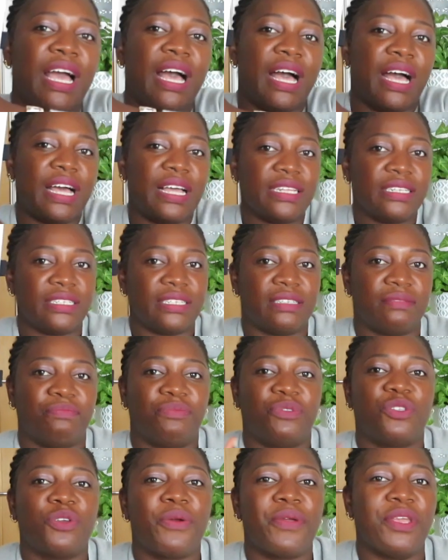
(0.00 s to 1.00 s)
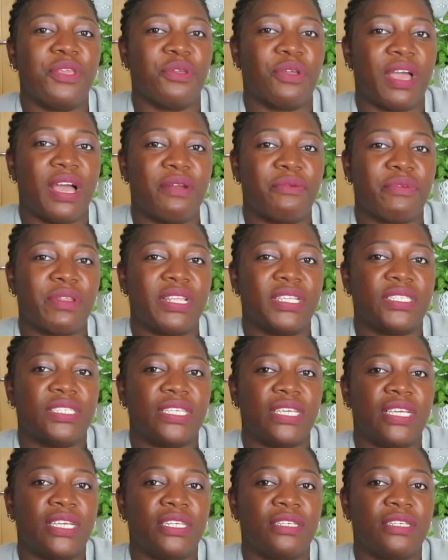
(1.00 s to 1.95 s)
And sorry, you can't really see